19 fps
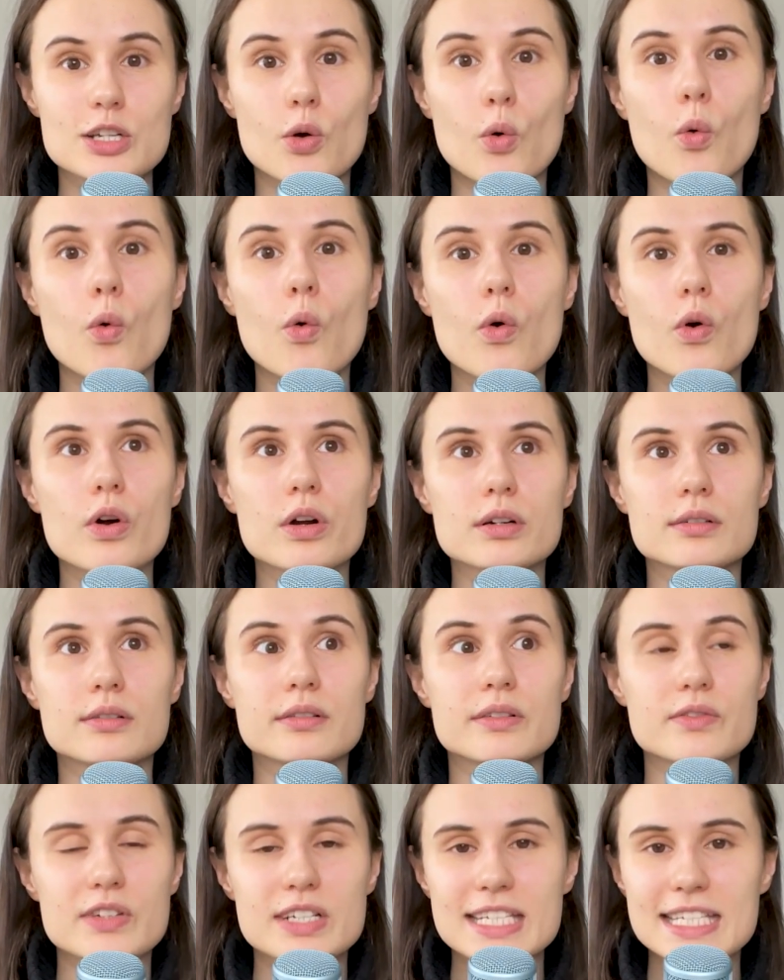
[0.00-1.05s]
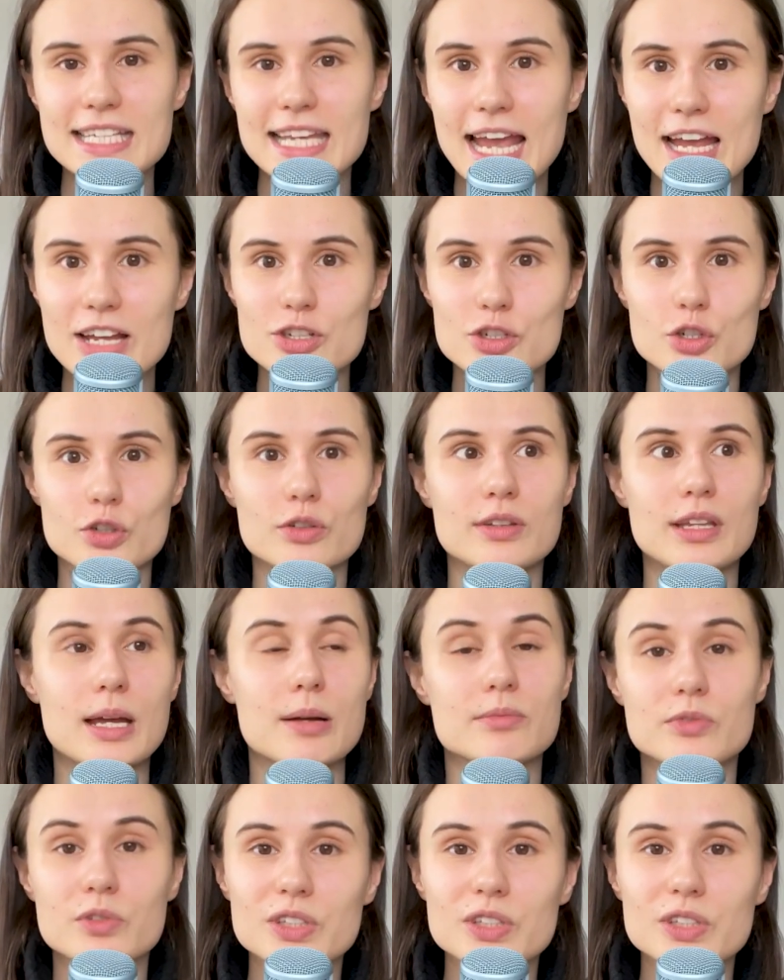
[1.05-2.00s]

or reschedule them,